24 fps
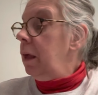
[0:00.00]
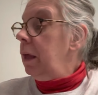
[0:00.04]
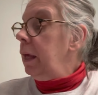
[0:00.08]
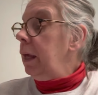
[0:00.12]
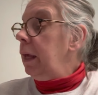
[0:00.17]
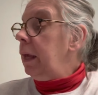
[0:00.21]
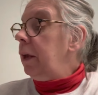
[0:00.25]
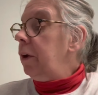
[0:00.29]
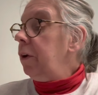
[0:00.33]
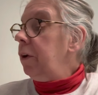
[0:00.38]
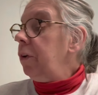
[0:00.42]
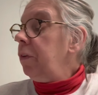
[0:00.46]

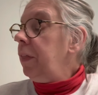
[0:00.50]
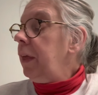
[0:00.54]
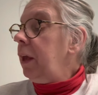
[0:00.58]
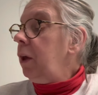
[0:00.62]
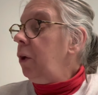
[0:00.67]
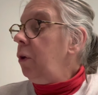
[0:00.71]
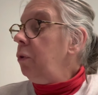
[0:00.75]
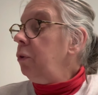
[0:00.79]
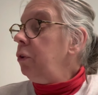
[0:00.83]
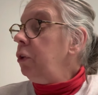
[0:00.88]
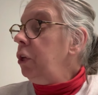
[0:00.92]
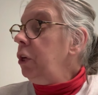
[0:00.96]
Here they
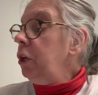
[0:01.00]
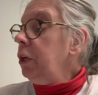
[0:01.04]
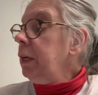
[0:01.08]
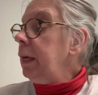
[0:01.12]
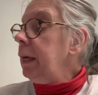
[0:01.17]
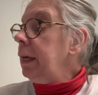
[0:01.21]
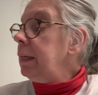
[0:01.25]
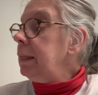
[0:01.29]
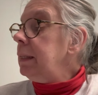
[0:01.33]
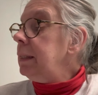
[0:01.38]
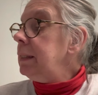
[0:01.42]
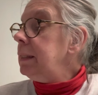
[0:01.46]
go
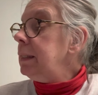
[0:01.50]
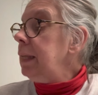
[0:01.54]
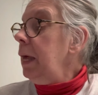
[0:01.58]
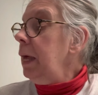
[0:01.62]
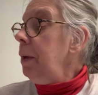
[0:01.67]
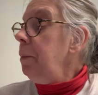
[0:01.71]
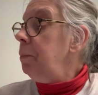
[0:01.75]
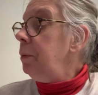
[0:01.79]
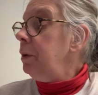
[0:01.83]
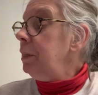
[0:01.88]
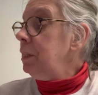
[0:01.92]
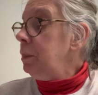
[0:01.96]
looking.
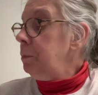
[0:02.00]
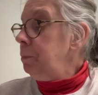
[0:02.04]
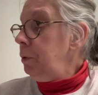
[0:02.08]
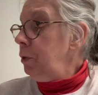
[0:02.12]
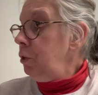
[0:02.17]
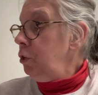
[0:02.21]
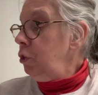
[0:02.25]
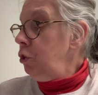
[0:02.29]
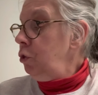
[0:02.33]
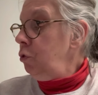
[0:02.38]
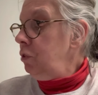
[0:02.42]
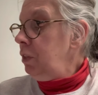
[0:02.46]
Someone's
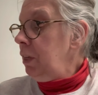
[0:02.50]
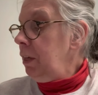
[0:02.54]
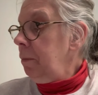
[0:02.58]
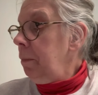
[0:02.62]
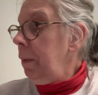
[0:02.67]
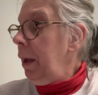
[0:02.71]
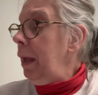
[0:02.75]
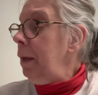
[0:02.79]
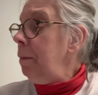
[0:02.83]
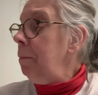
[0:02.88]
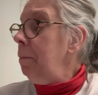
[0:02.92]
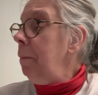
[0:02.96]
been using
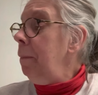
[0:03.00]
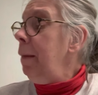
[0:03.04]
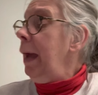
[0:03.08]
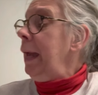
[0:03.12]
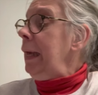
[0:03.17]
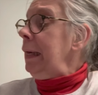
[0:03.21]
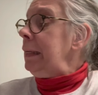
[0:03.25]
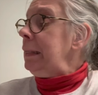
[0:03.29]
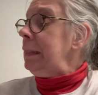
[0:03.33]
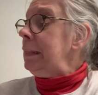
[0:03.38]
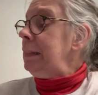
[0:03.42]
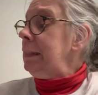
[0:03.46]
my
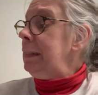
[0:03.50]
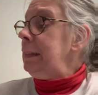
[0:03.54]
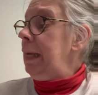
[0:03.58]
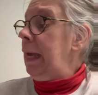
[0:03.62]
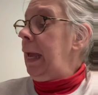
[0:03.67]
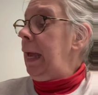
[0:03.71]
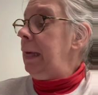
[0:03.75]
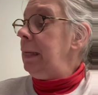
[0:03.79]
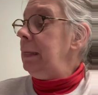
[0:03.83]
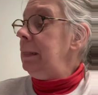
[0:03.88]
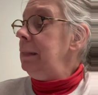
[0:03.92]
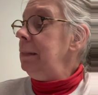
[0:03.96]
mic
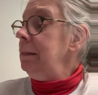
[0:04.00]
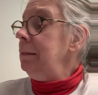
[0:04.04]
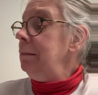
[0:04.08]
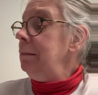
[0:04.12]
stand